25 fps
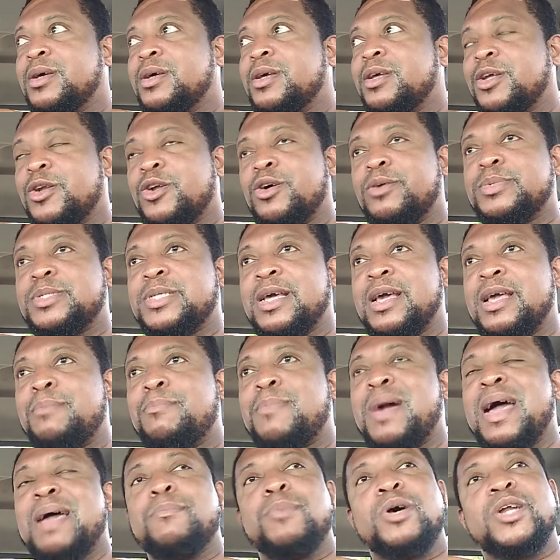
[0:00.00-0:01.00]
You know what I'm saying?
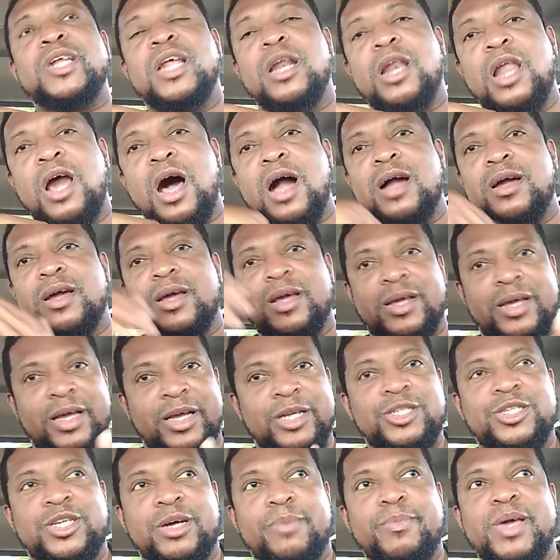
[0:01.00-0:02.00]
My money long
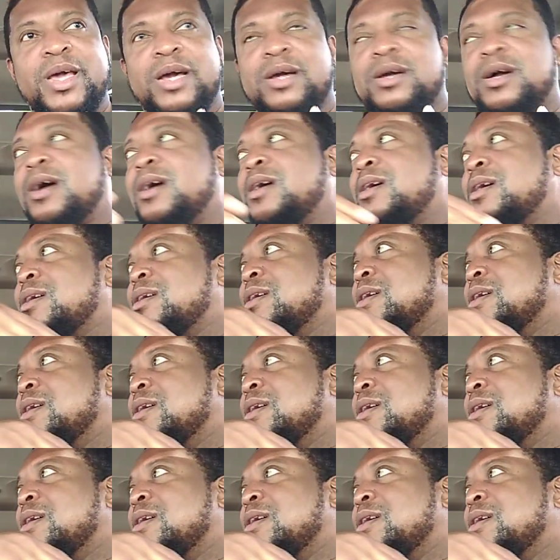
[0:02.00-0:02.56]
in Jamaica.